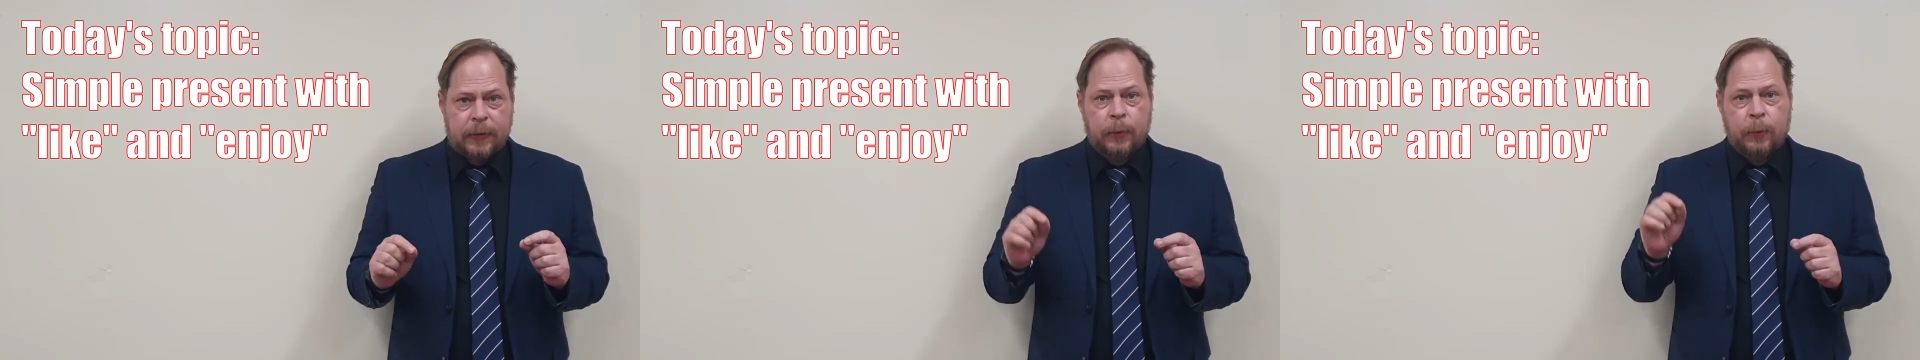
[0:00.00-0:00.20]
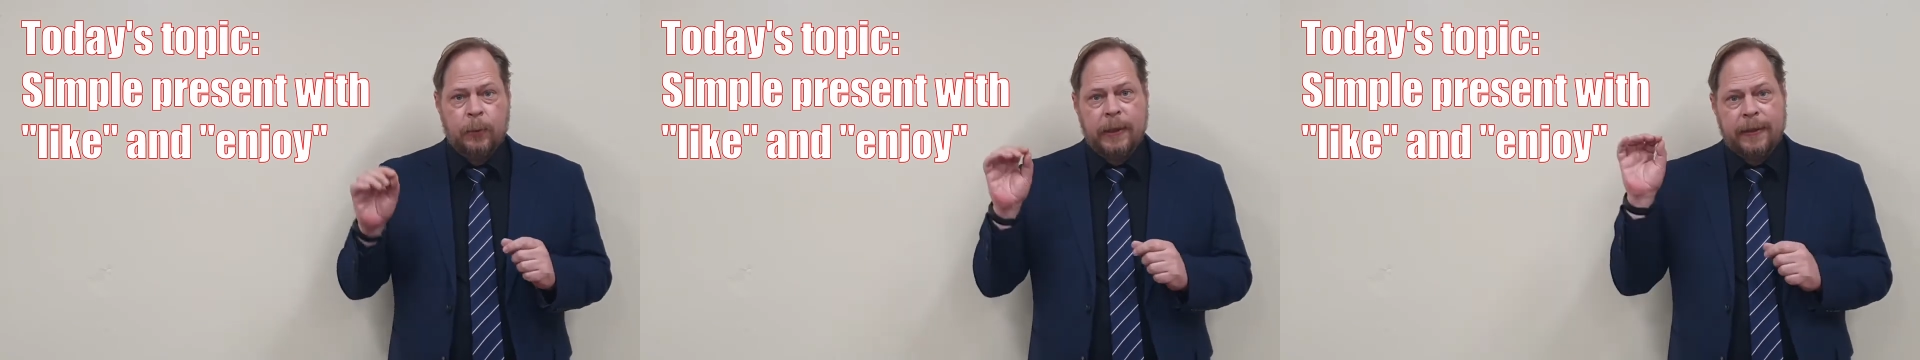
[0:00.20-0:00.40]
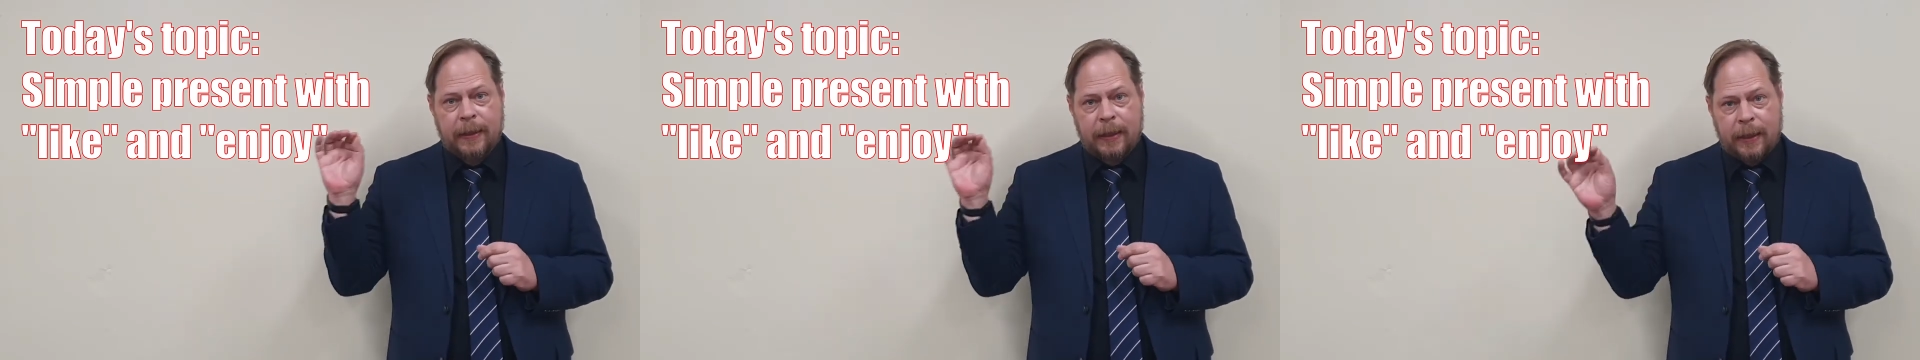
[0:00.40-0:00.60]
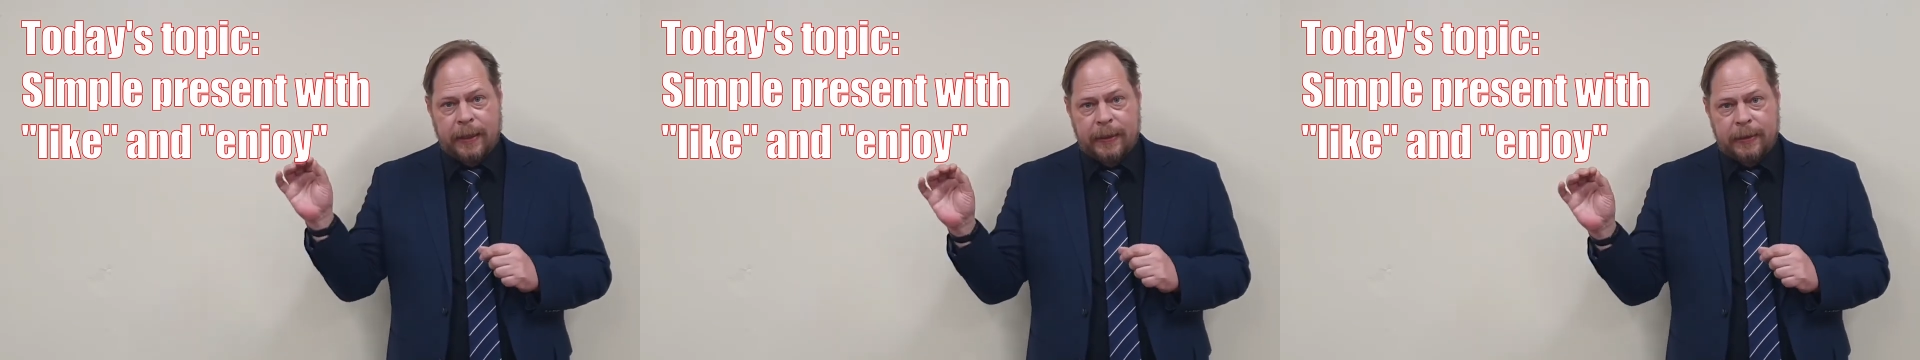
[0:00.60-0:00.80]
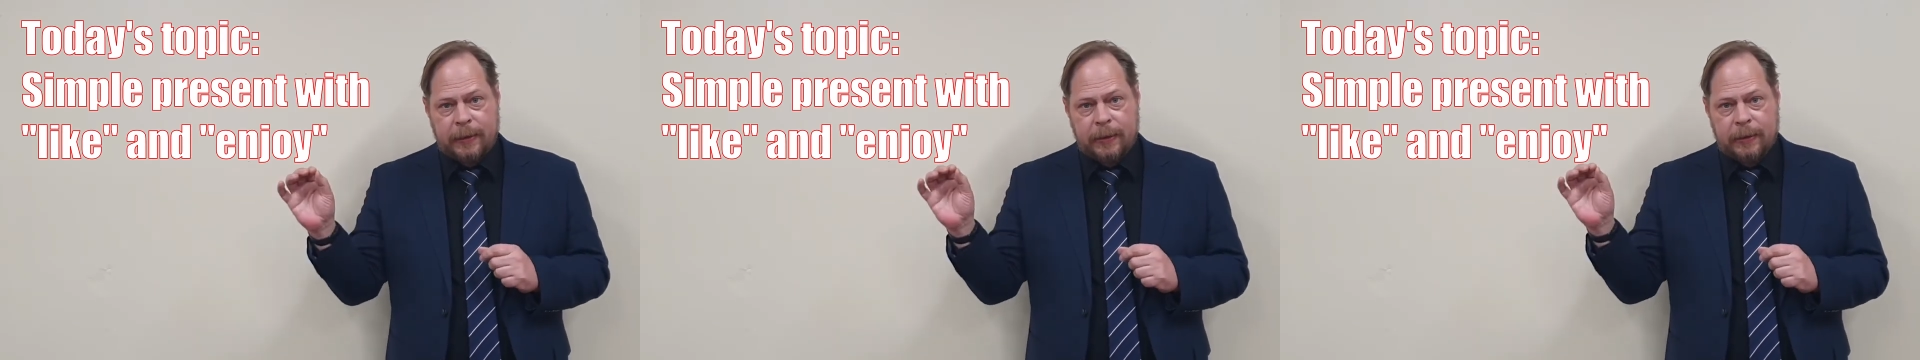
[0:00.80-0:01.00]
with
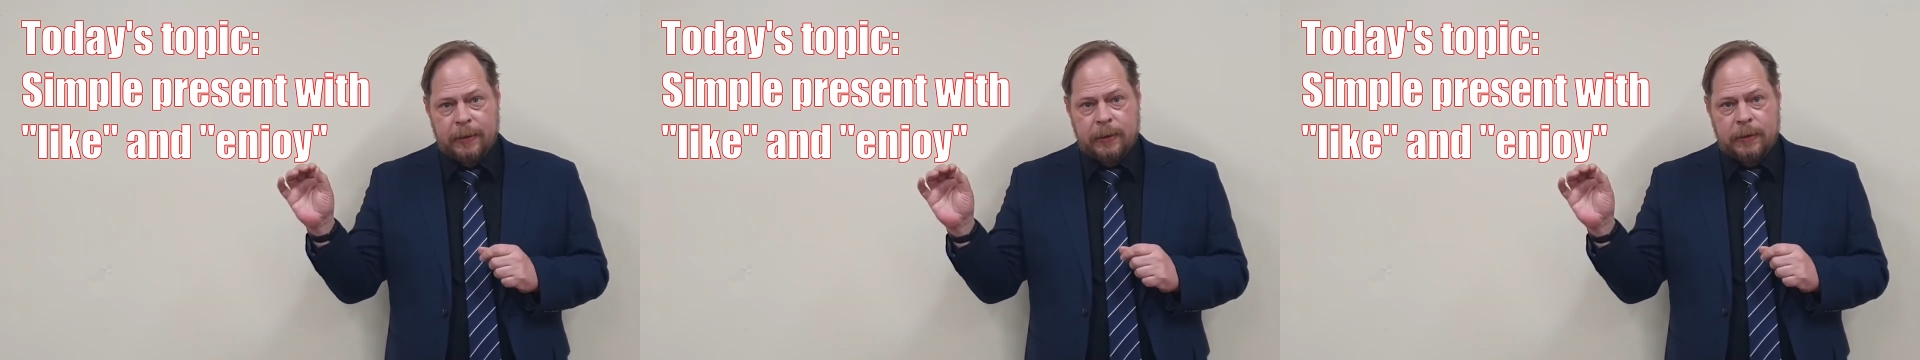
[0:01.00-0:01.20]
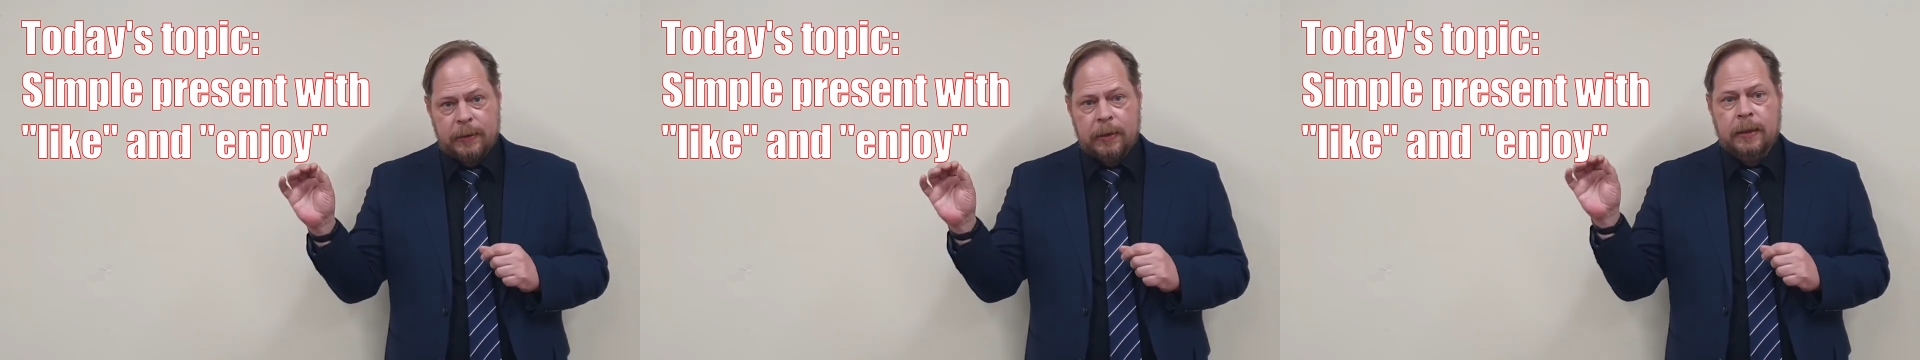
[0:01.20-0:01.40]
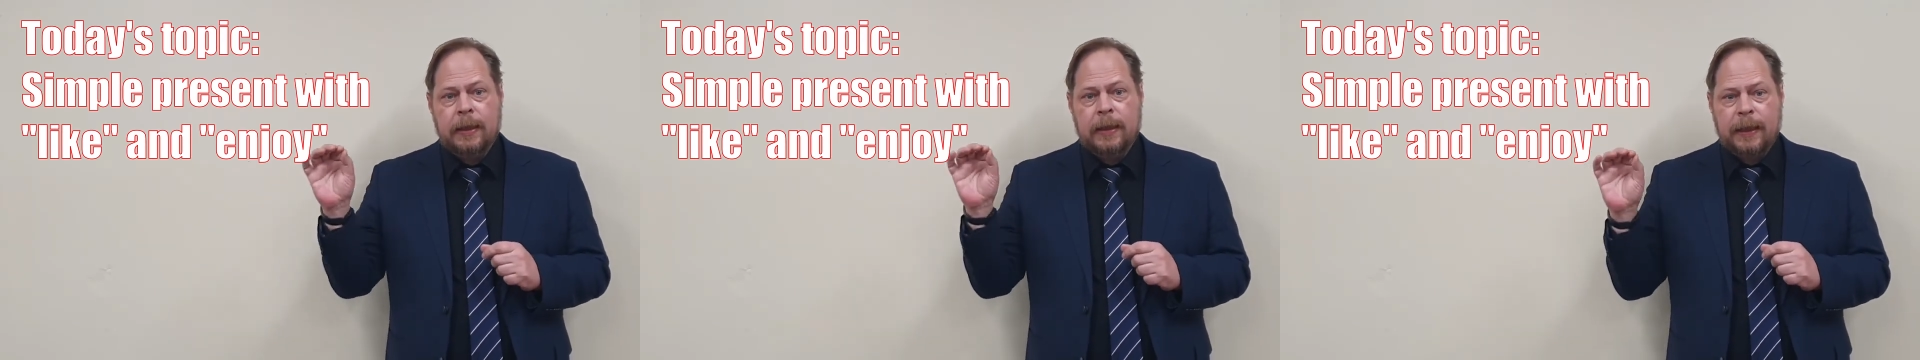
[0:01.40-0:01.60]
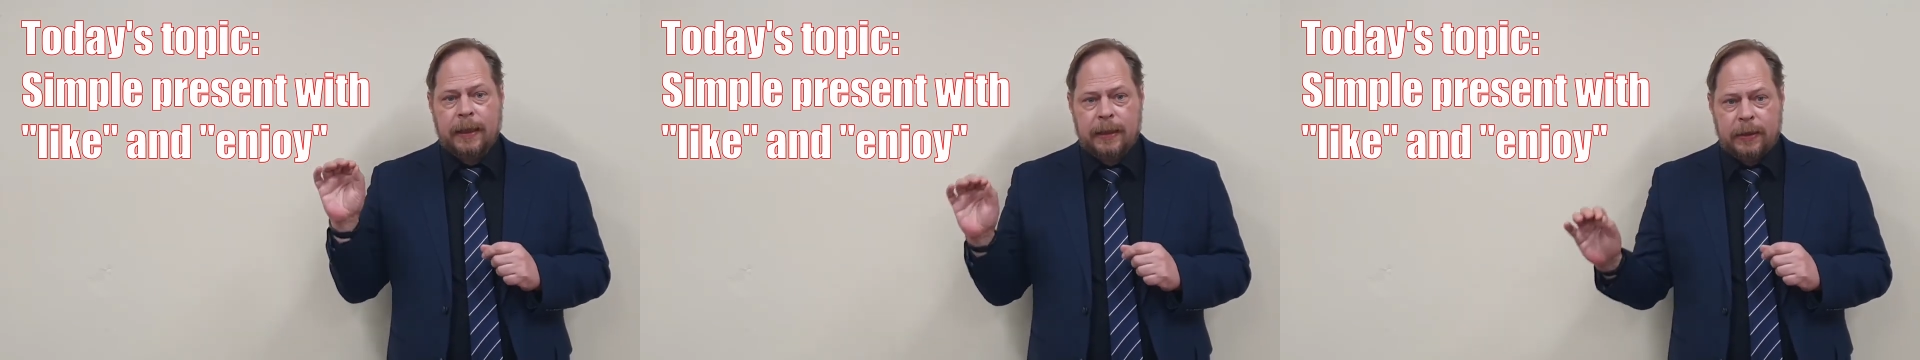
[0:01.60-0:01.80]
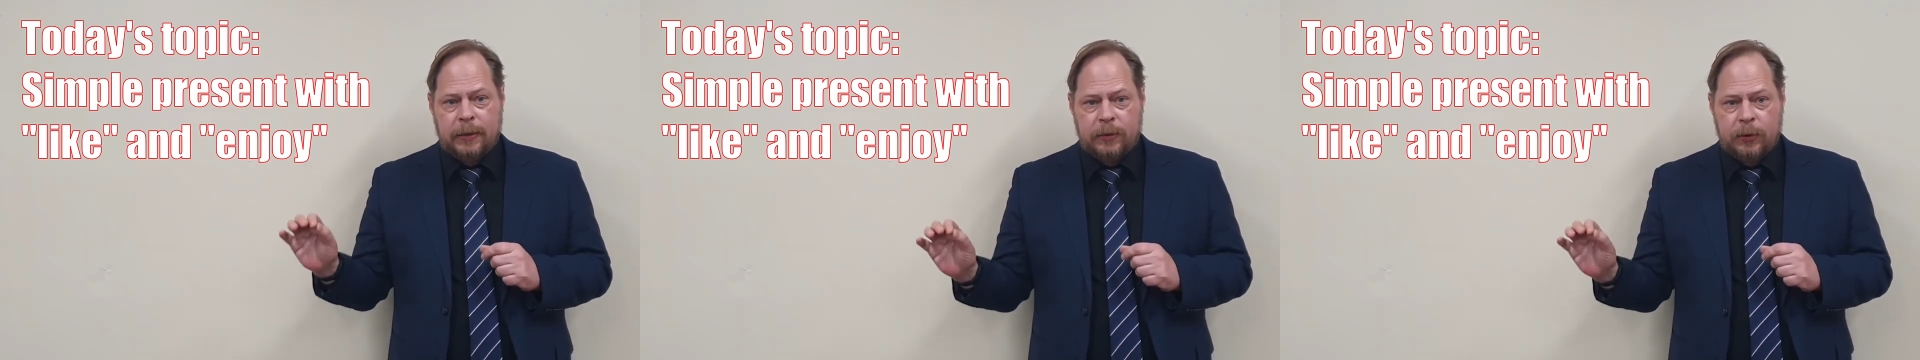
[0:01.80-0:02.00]
like and
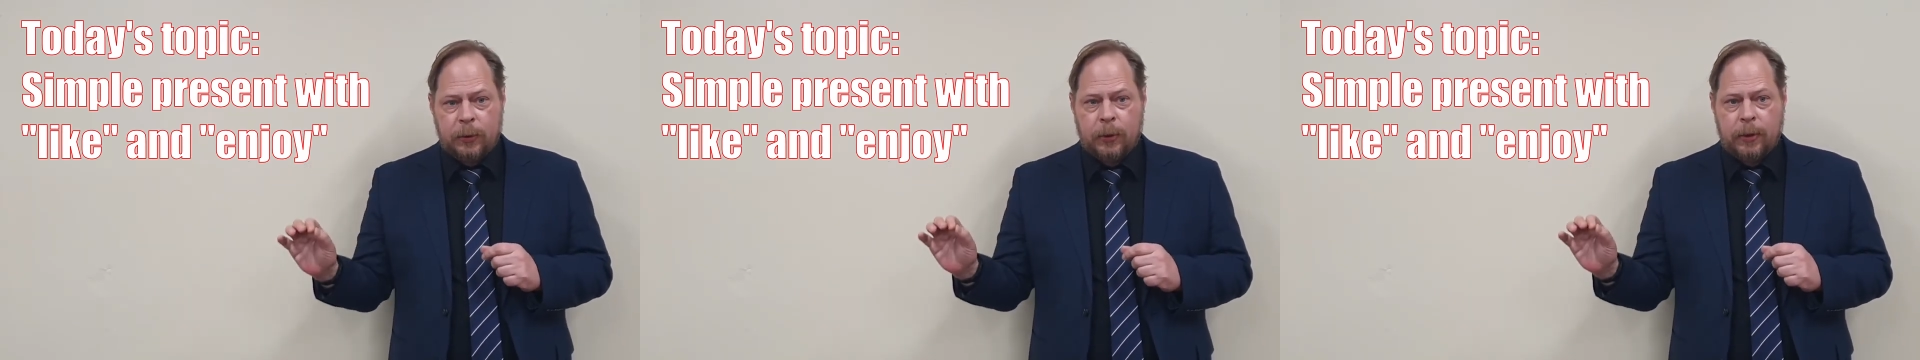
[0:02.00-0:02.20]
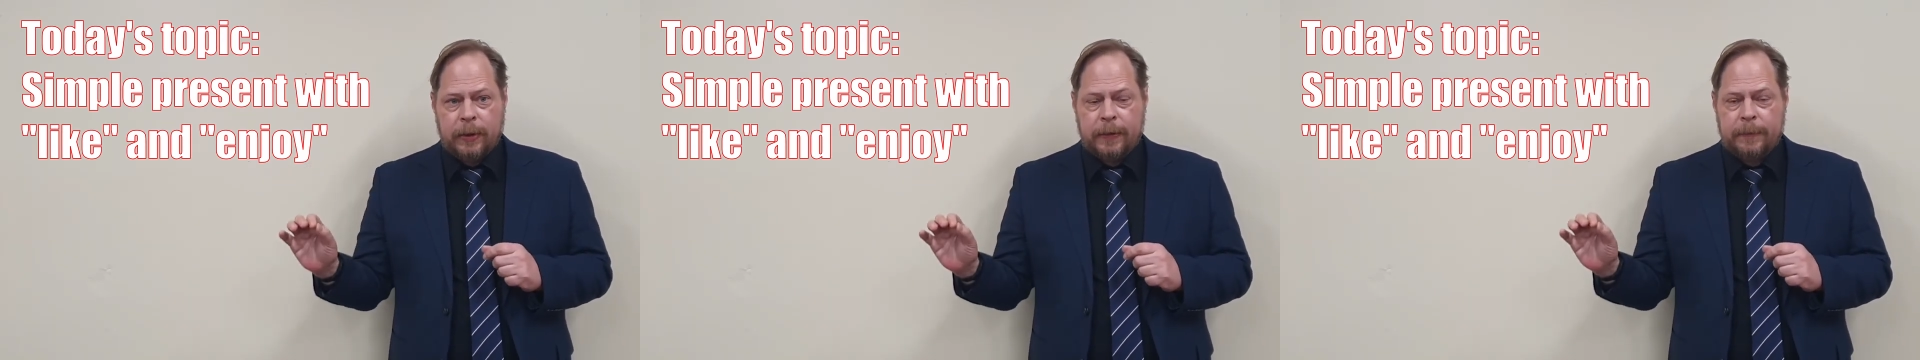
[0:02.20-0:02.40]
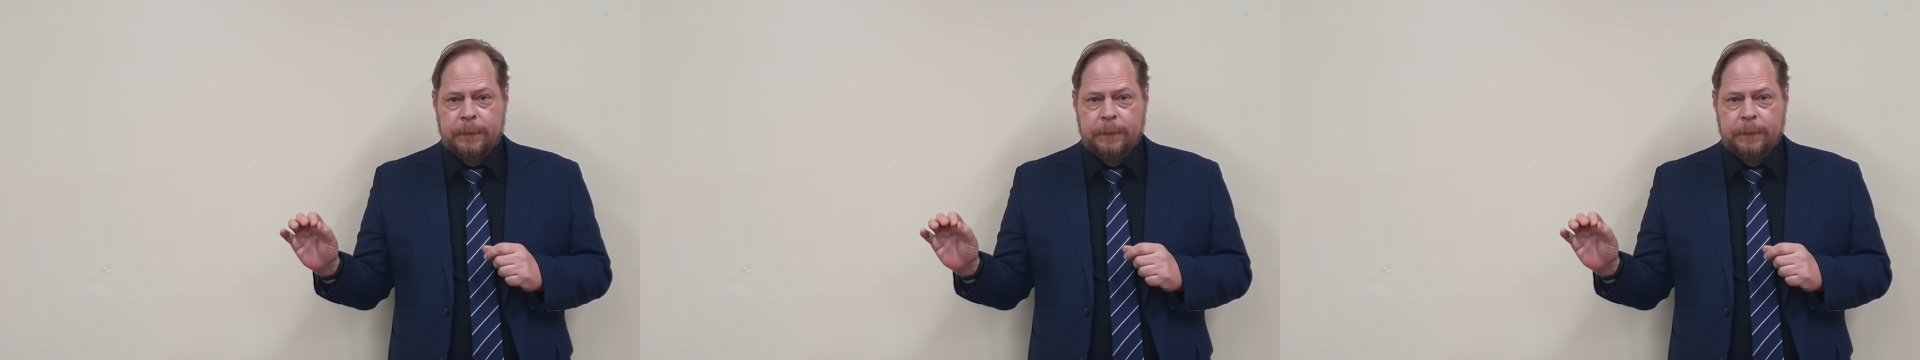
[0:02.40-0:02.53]
enjoy.